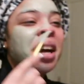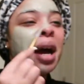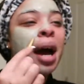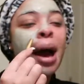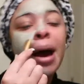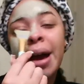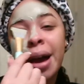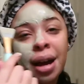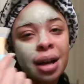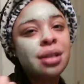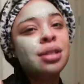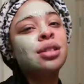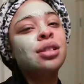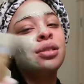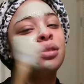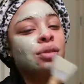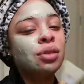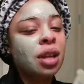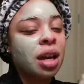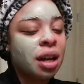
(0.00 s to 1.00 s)
I had
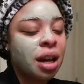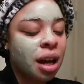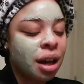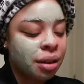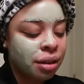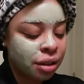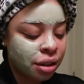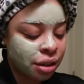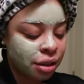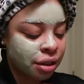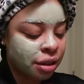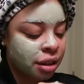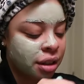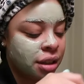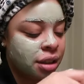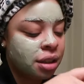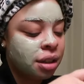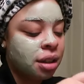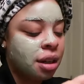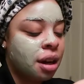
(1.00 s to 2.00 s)
to, like, I literally
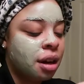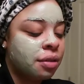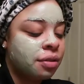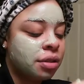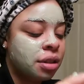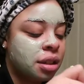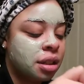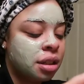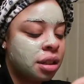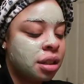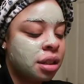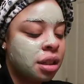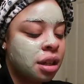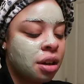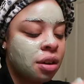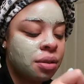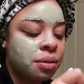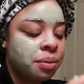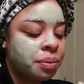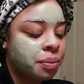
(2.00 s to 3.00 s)
could not resist,
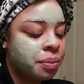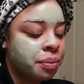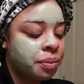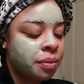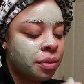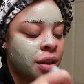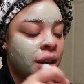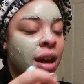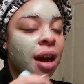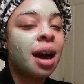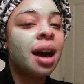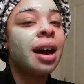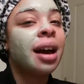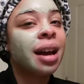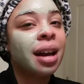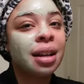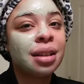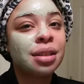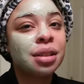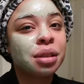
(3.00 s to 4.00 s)
so I
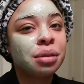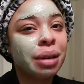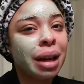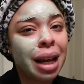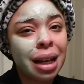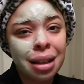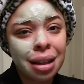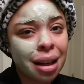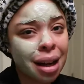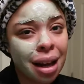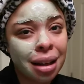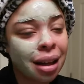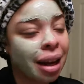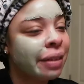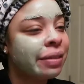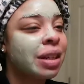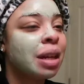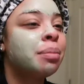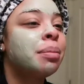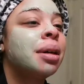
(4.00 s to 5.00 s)
had to. And then I
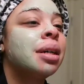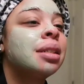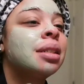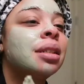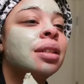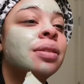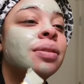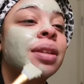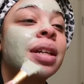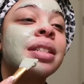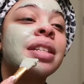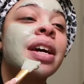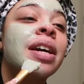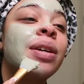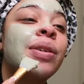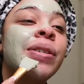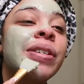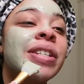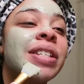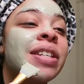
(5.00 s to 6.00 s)
laughed at myself. That's how
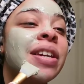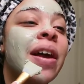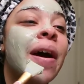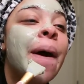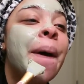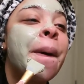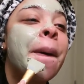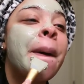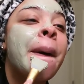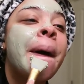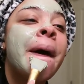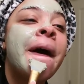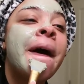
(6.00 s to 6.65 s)
you just know.